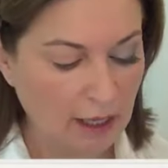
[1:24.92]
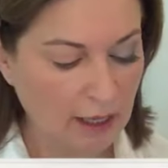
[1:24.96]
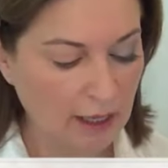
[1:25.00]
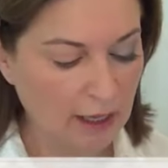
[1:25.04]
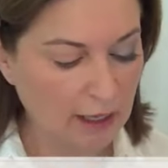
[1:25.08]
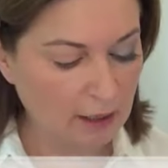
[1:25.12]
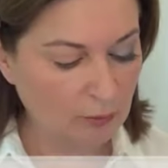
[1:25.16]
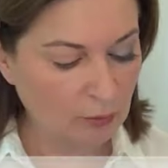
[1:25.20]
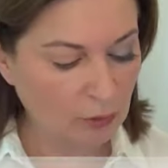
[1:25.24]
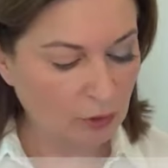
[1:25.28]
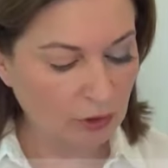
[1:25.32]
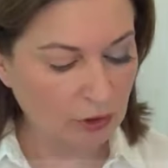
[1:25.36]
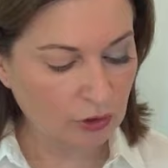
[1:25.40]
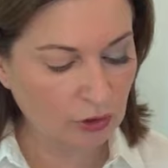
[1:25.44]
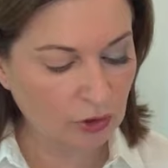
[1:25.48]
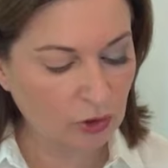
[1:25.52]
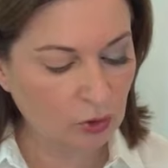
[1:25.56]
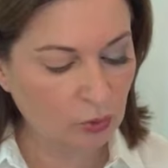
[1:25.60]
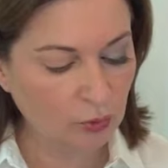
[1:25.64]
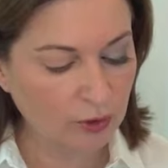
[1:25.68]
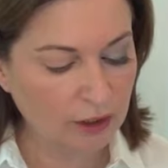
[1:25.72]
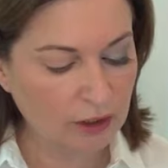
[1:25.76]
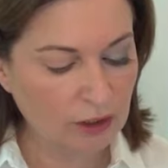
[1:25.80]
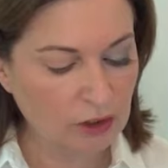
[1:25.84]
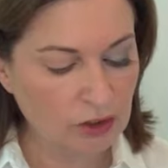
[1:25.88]
and I'm going to
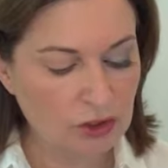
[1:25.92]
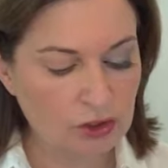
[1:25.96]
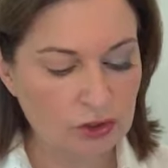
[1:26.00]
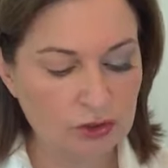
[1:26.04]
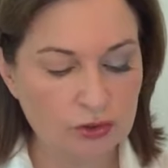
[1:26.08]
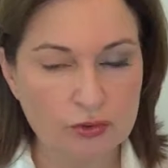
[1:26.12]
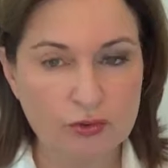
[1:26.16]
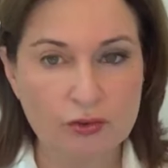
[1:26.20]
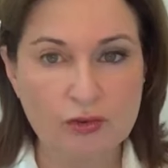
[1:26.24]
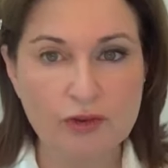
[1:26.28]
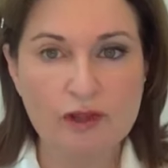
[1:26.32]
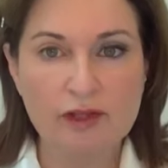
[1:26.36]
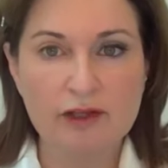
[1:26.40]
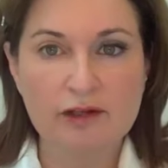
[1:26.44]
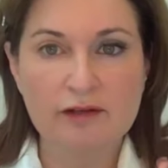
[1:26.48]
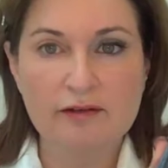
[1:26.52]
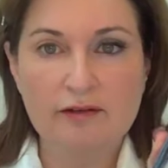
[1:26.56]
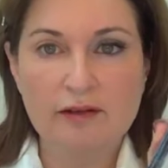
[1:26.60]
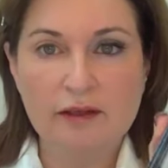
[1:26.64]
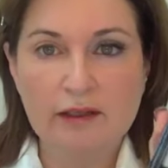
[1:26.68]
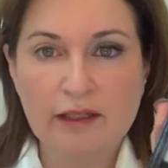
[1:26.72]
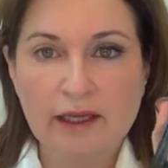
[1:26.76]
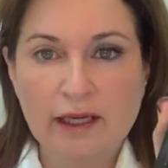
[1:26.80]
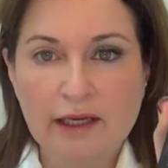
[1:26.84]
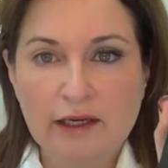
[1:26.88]
go into
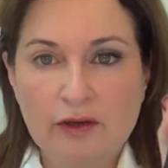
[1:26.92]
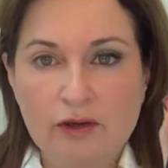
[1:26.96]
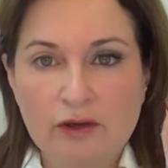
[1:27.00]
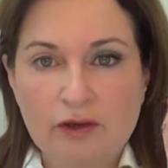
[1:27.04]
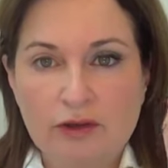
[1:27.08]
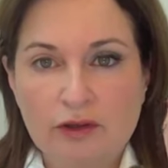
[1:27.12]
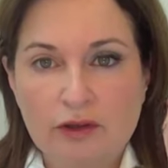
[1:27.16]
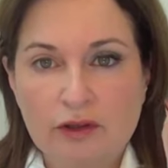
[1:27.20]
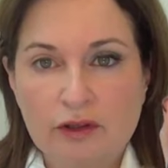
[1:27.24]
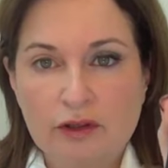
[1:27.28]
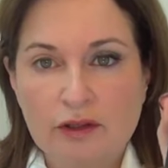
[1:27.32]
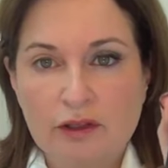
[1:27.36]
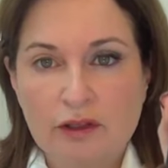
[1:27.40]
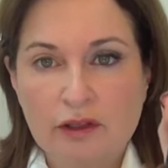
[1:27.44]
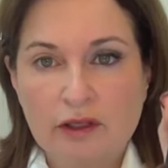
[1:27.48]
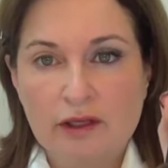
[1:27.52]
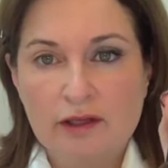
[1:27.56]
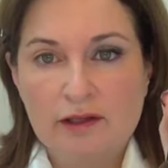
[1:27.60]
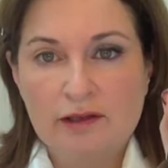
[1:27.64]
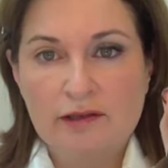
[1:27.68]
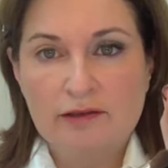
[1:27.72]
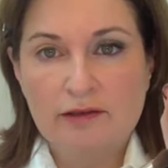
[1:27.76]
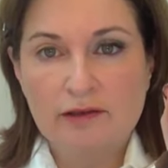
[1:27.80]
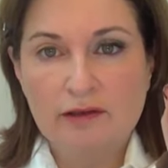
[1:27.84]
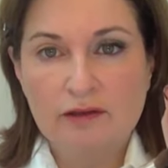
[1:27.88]
this lighter
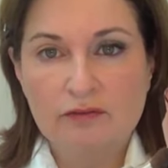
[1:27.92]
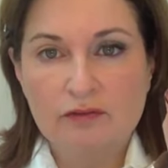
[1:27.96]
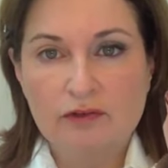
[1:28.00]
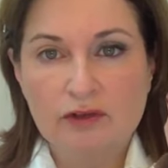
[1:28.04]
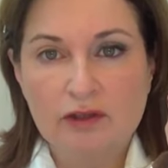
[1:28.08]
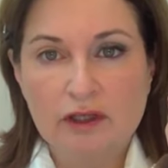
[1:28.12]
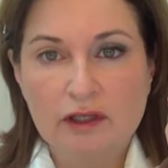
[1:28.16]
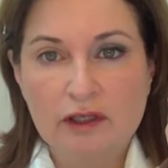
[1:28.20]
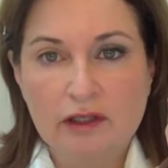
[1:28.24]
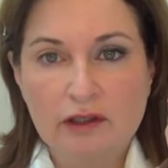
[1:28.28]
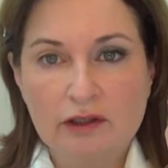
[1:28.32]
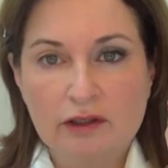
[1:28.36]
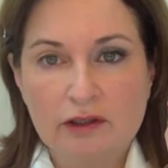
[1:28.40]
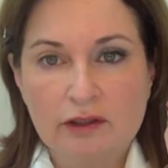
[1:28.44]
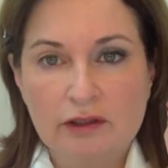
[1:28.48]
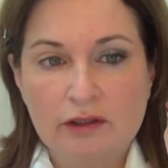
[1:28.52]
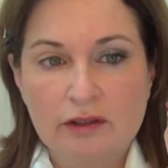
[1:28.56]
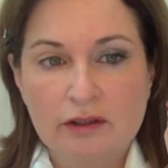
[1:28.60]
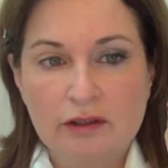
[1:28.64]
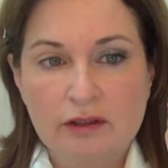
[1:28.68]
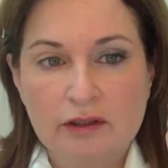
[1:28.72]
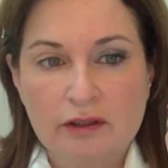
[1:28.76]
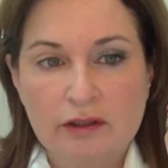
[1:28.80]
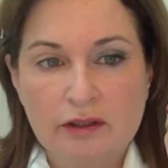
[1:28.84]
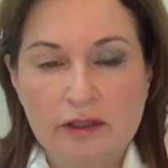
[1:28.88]
silver color,
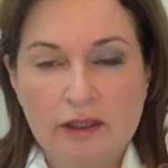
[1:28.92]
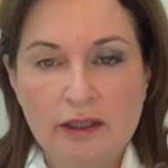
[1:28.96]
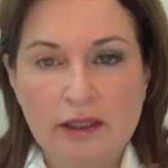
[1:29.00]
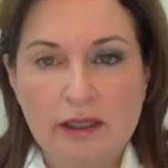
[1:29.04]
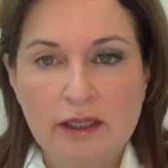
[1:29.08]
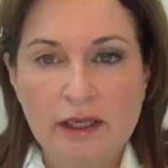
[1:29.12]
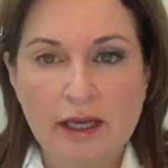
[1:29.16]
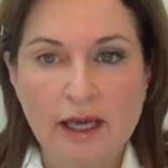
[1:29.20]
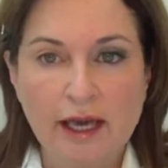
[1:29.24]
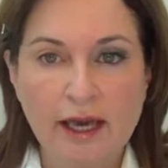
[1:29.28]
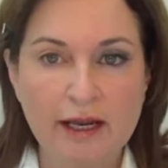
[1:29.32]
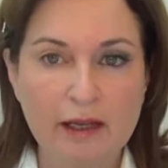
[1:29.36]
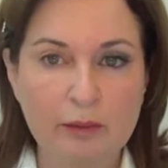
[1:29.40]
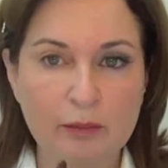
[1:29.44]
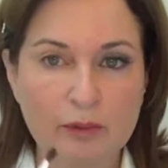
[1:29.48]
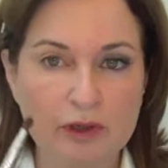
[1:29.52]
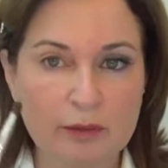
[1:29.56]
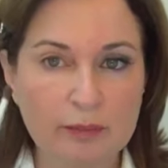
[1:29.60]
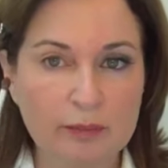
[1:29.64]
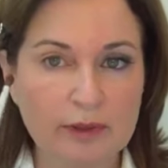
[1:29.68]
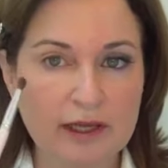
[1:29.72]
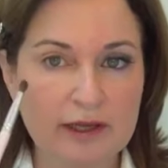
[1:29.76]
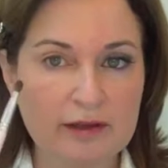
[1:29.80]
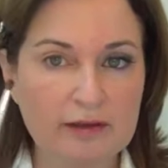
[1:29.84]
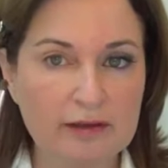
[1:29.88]
and I'm
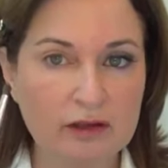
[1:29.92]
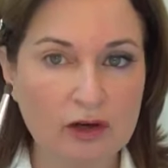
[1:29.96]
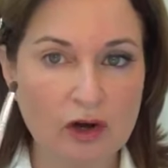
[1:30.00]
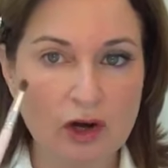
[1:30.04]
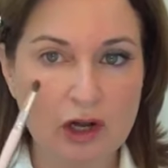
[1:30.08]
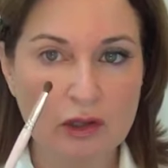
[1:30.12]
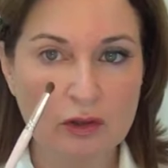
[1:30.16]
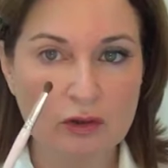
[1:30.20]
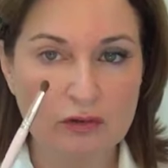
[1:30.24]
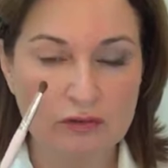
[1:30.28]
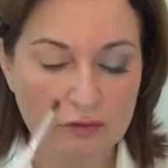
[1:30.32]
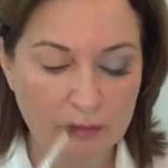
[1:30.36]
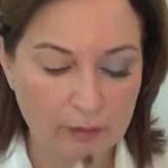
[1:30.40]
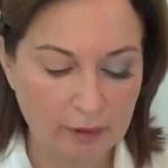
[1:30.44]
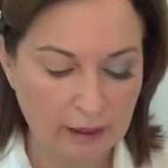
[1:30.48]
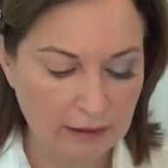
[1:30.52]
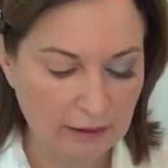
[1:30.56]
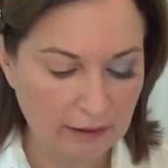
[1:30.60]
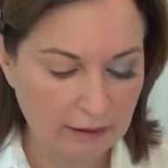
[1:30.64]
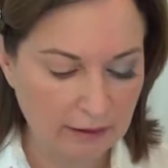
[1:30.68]
going to place it all over my